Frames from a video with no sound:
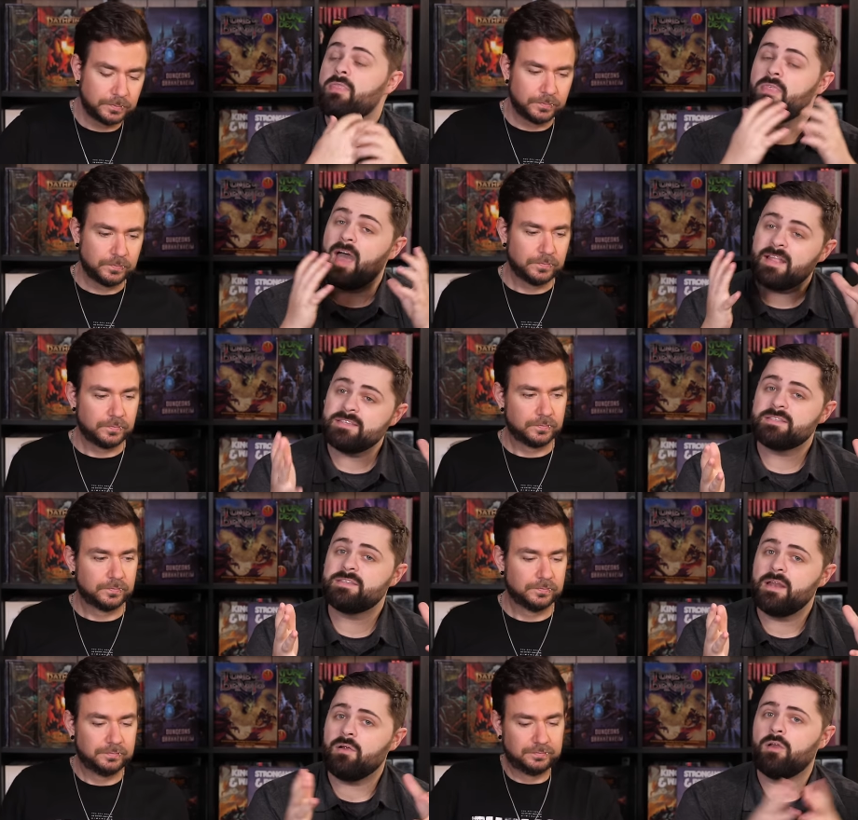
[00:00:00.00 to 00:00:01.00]
Speaker 1: that's a
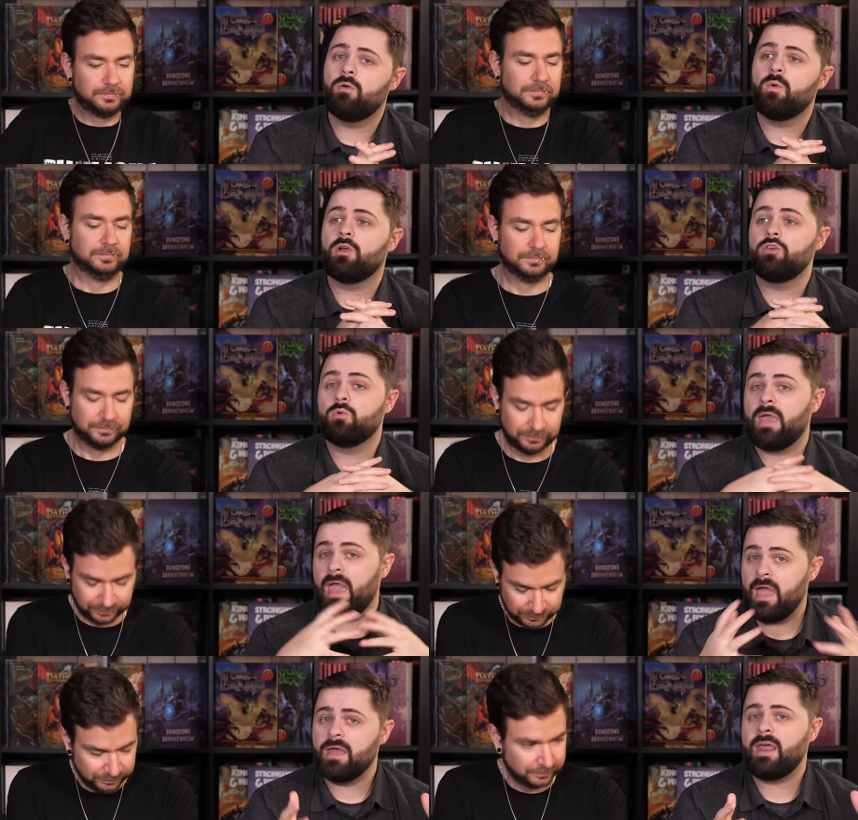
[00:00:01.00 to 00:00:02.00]
scenario where you
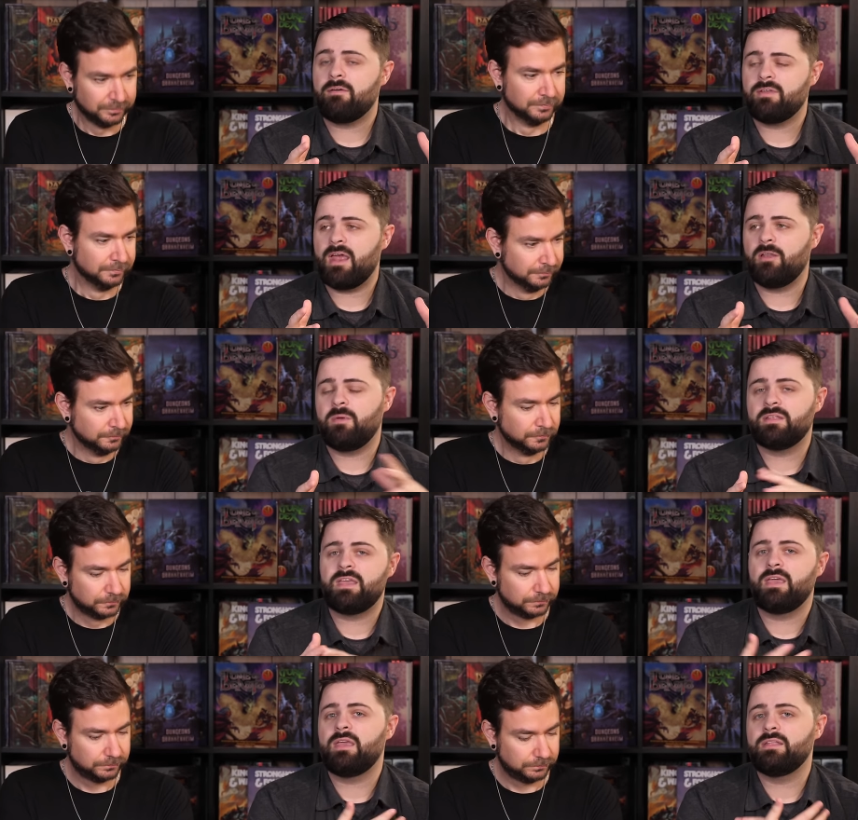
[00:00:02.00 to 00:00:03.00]
can have an enemy
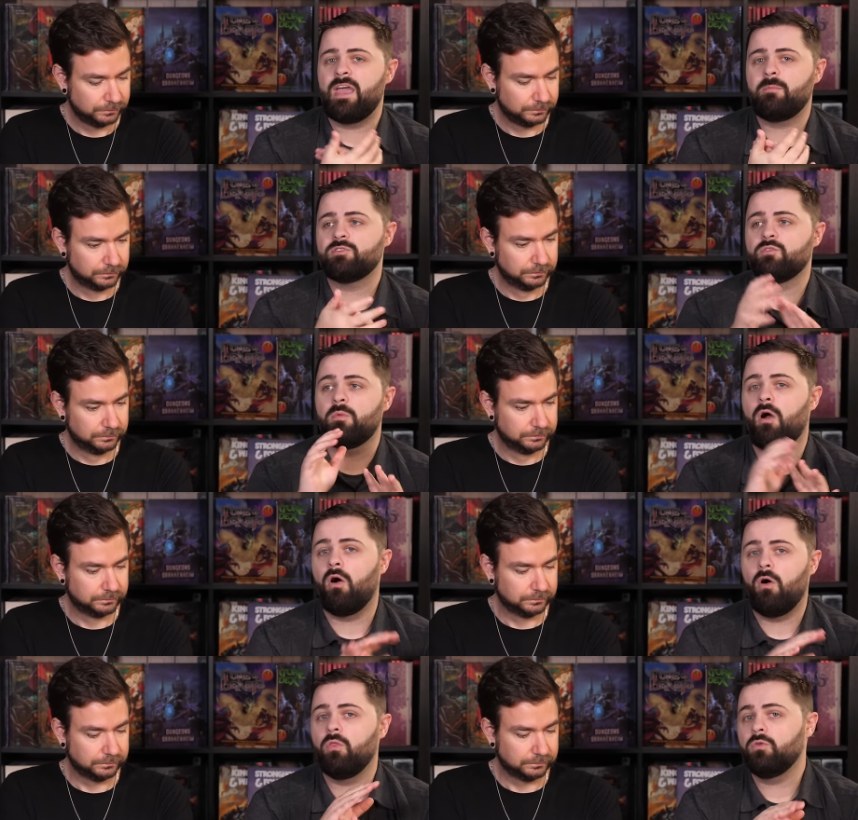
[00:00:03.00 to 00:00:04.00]
taking damage from
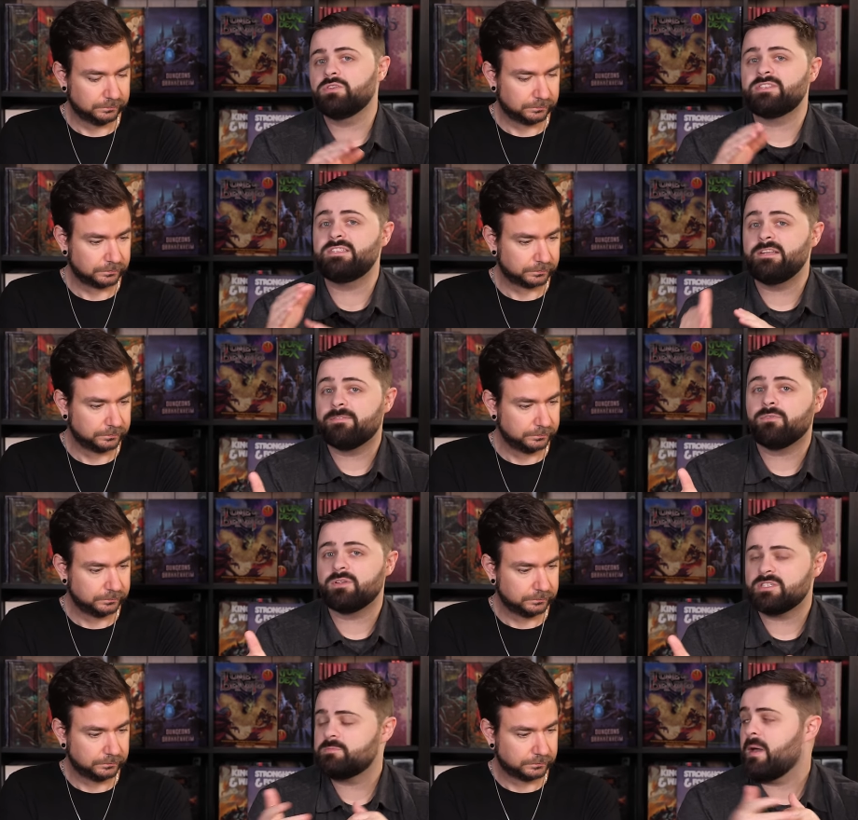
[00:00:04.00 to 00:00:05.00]
all those
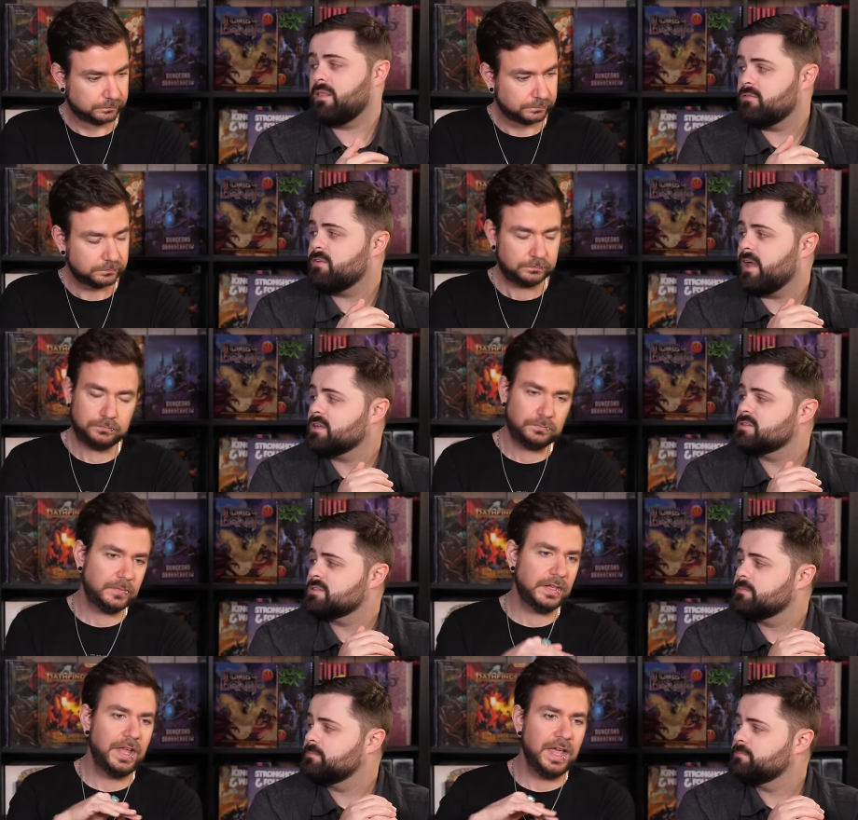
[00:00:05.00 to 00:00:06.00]
different spell effects.
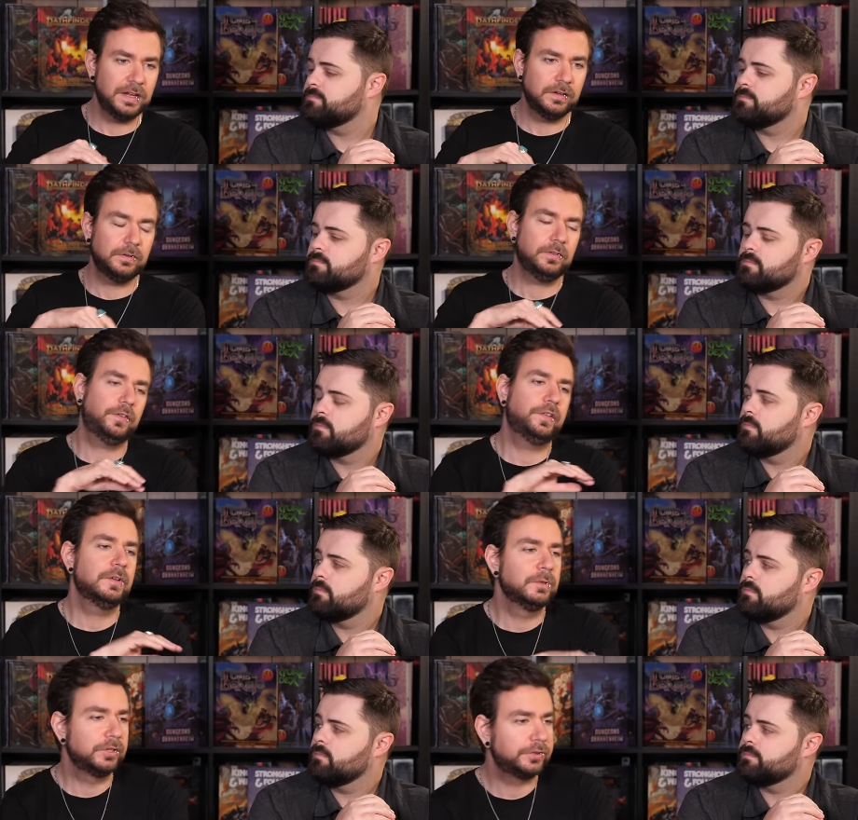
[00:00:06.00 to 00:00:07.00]
Speaker 2: And
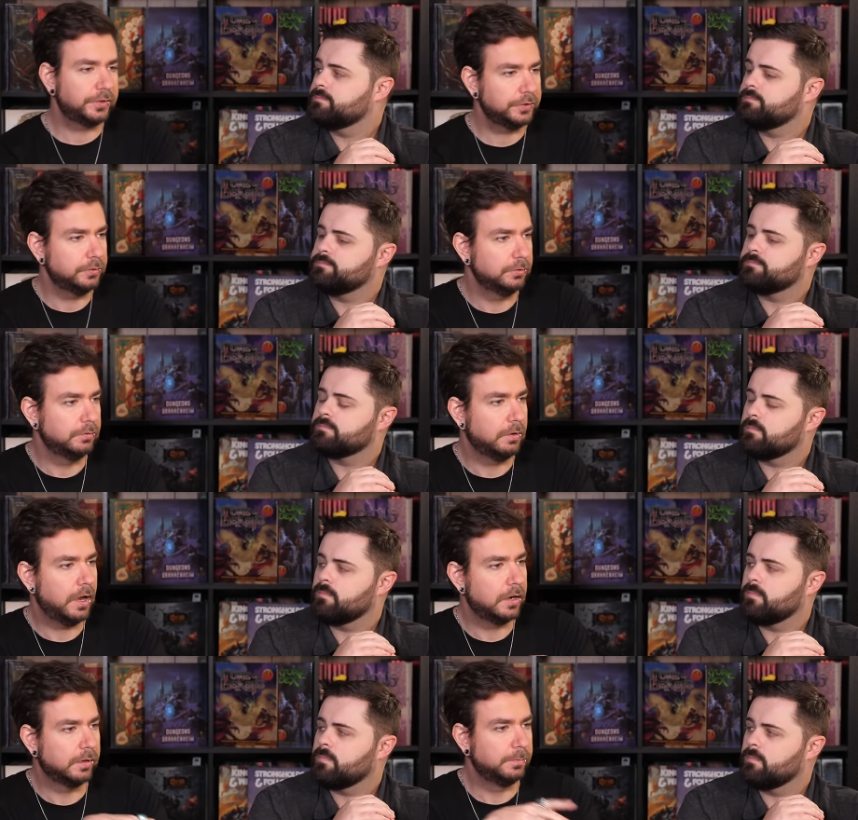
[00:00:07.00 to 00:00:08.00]
similar to
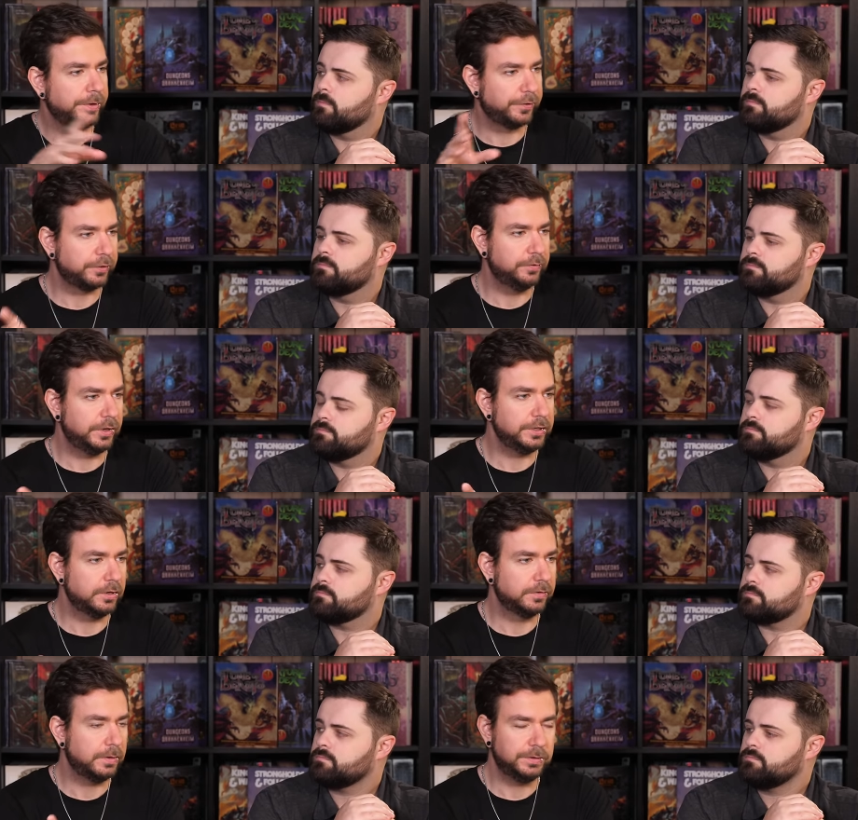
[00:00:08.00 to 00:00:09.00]
our wizard
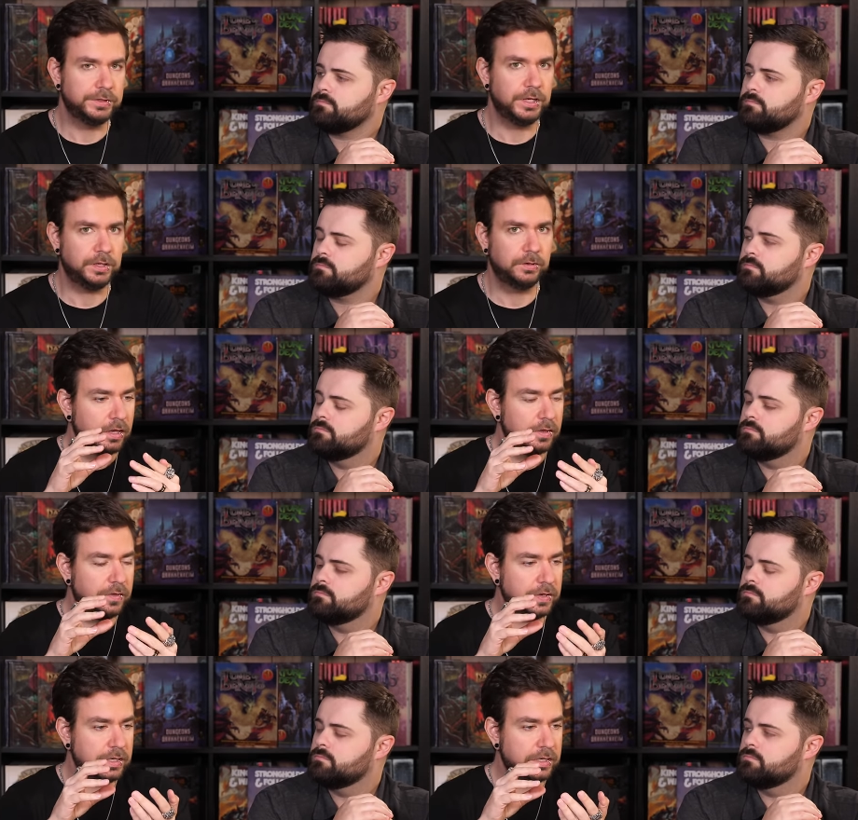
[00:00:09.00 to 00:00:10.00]
video that we did,
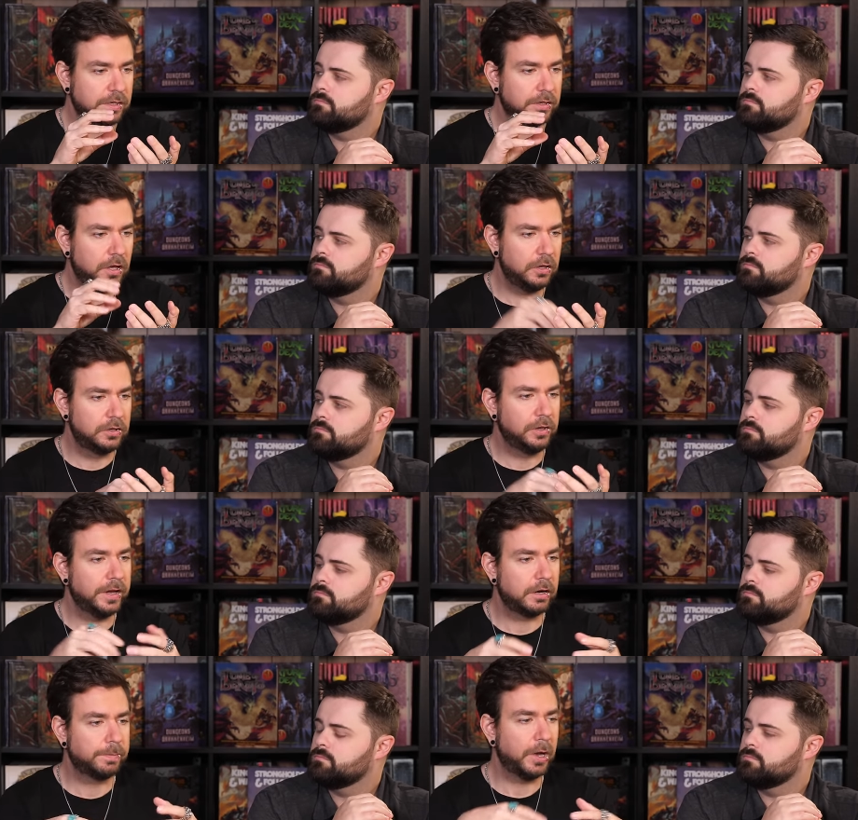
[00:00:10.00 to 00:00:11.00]
the all
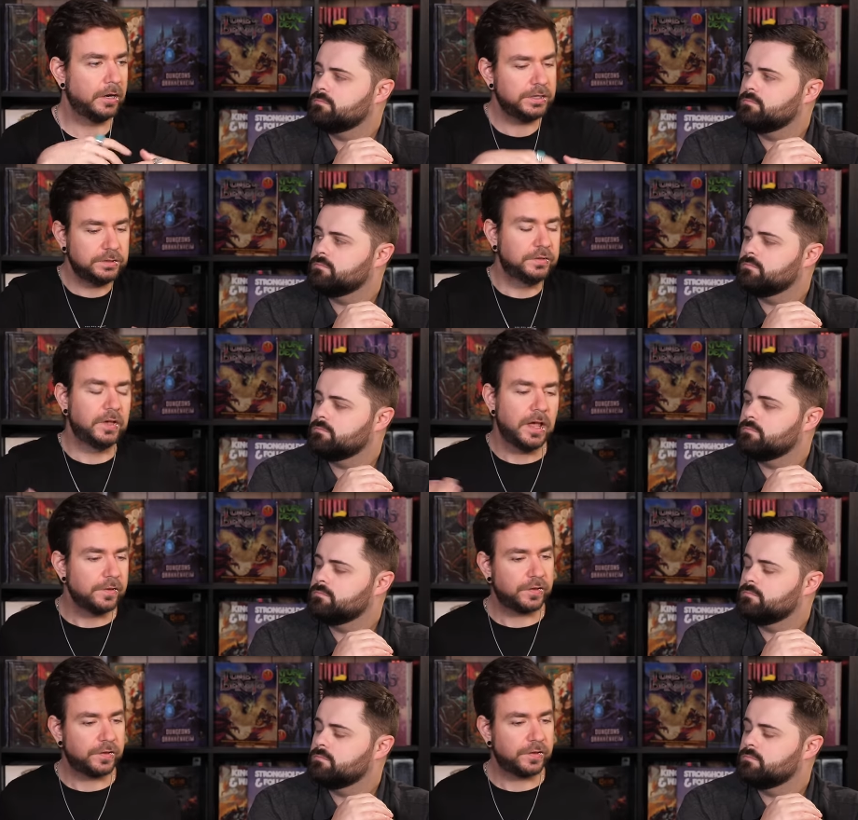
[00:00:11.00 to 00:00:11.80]
cleric party does